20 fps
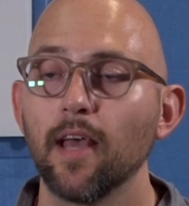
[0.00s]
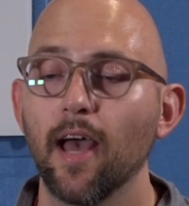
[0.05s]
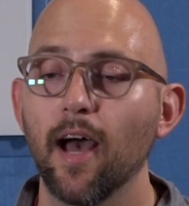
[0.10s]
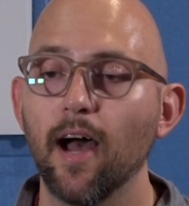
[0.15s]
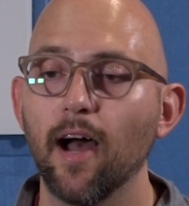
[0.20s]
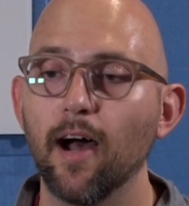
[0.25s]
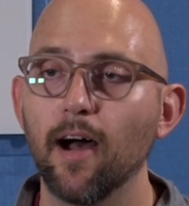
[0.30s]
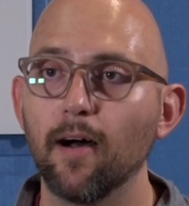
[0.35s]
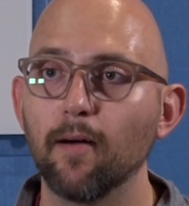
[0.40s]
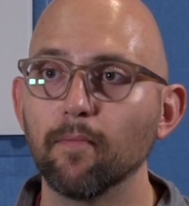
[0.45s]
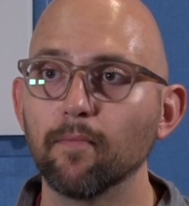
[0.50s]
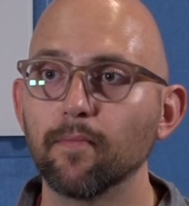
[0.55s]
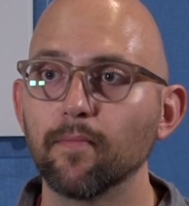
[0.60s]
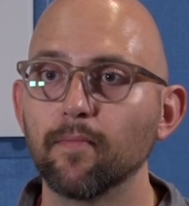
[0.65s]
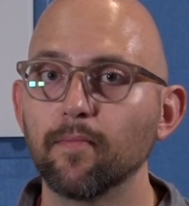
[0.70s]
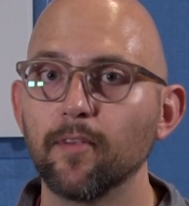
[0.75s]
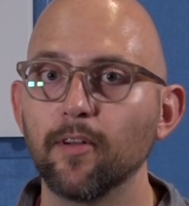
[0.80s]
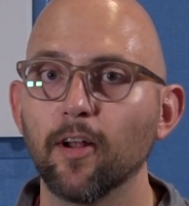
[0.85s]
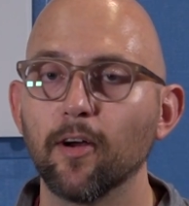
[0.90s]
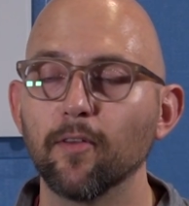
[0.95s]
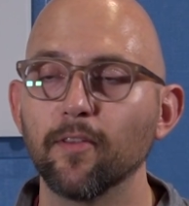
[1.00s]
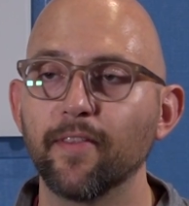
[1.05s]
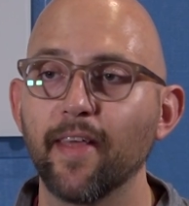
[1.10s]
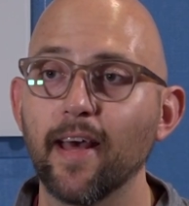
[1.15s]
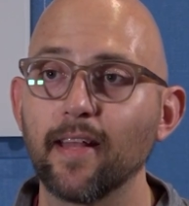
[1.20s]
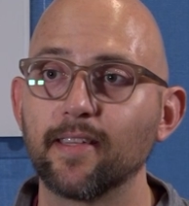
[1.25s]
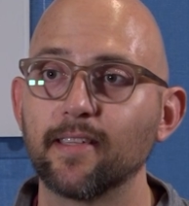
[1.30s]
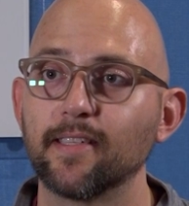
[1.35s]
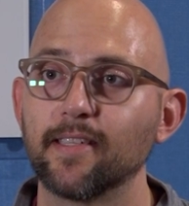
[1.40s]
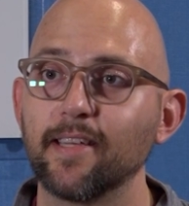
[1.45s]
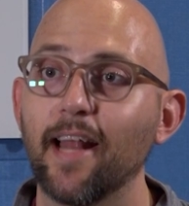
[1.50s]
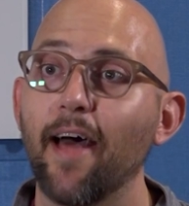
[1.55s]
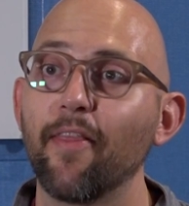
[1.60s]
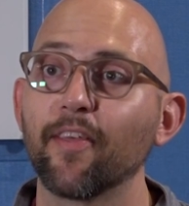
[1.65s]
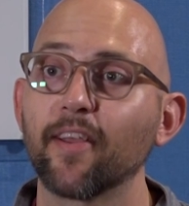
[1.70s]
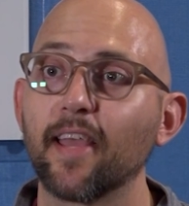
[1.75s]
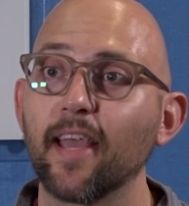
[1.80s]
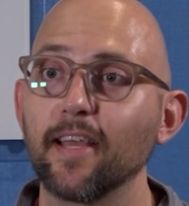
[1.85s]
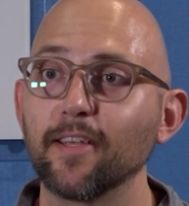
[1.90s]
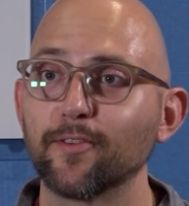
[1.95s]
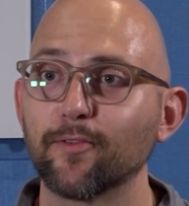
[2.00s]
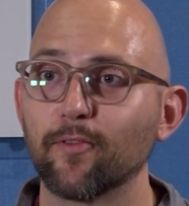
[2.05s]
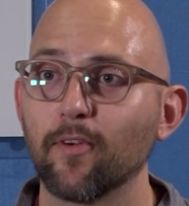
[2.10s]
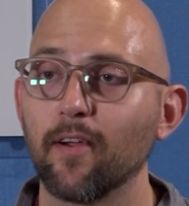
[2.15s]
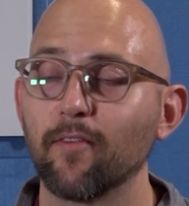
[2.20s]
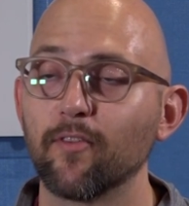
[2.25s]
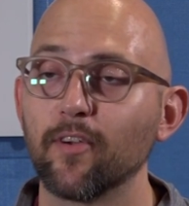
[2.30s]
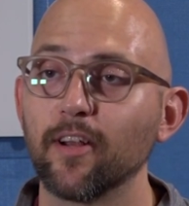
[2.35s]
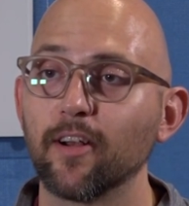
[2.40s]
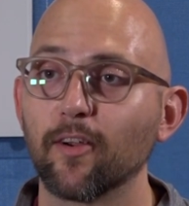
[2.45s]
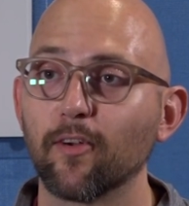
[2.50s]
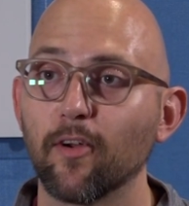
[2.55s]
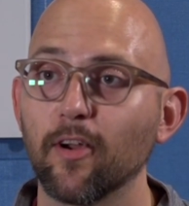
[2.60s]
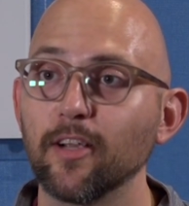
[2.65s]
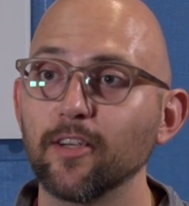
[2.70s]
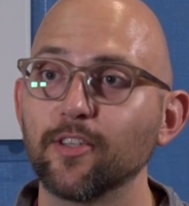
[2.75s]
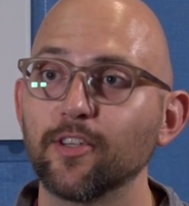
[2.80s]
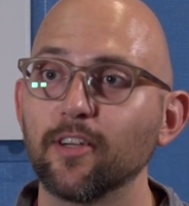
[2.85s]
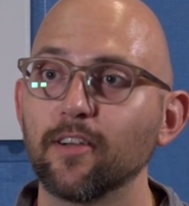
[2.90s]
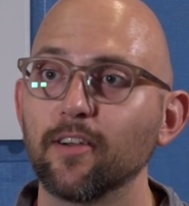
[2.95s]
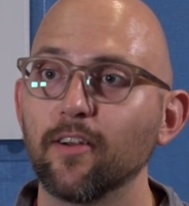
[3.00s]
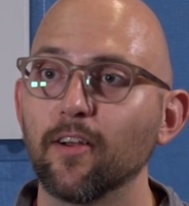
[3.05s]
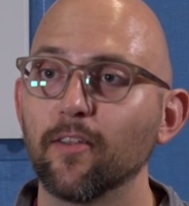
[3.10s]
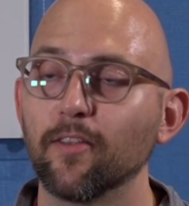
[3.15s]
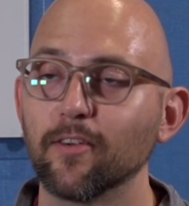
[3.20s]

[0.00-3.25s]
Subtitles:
That's not the case for every integration.